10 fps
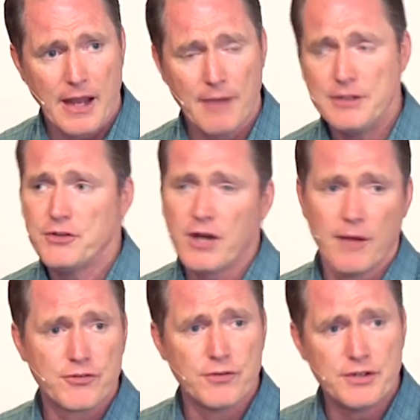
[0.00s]
I mean, you
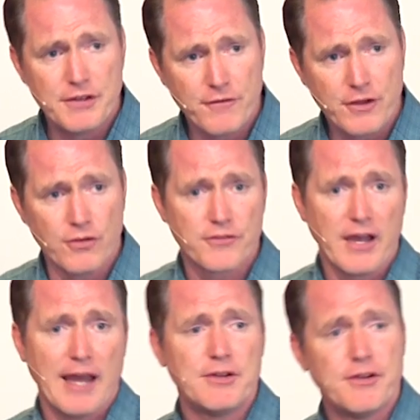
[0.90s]
come through a difficult
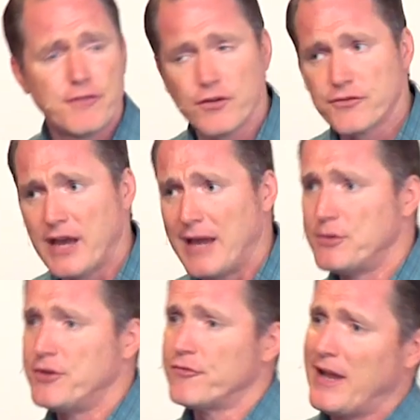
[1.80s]
time
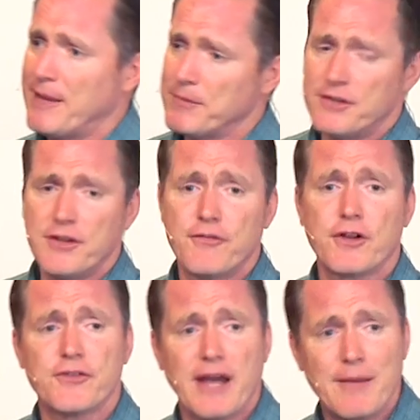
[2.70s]
with your family, a
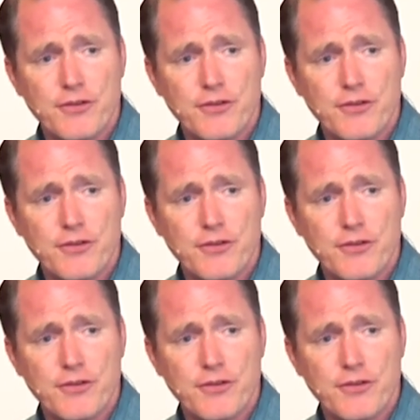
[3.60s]
difficult time